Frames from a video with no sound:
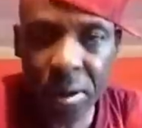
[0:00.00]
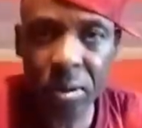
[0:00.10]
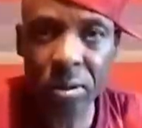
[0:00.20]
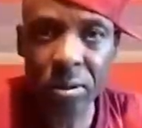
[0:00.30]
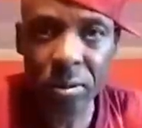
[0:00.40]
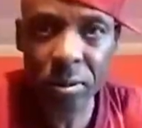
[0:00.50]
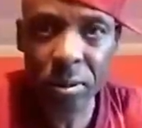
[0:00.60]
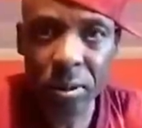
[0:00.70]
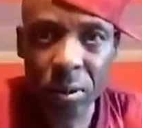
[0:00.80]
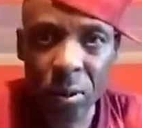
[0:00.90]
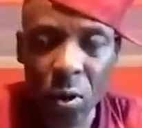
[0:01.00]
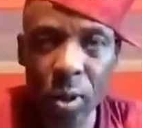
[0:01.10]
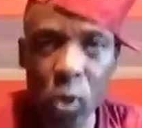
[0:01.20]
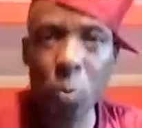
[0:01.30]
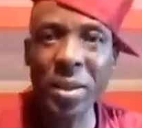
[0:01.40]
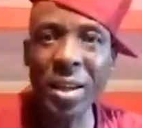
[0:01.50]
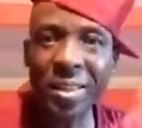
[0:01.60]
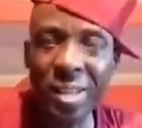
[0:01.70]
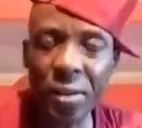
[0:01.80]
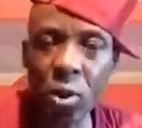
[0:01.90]
you know. When Super Cat
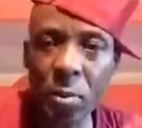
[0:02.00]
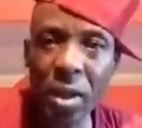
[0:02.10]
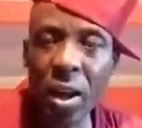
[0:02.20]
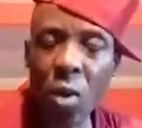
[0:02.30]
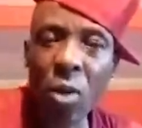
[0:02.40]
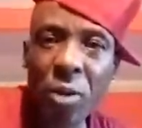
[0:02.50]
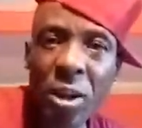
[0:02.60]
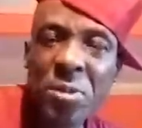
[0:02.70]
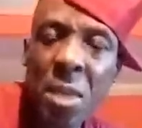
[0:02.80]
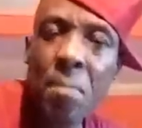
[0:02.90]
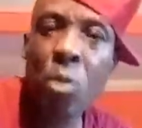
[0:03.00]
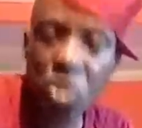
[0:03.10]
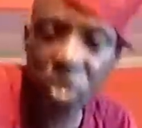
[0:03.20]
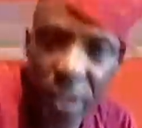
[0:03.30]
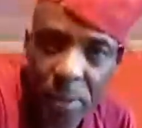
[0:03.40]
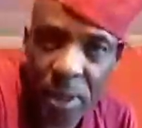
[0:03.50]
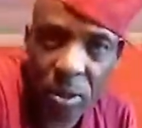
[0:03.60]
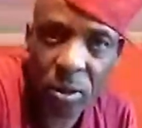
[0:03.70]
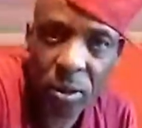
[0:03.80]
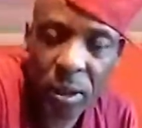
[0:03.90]
left Jamaica and go foreign, him say, must kill me, you know.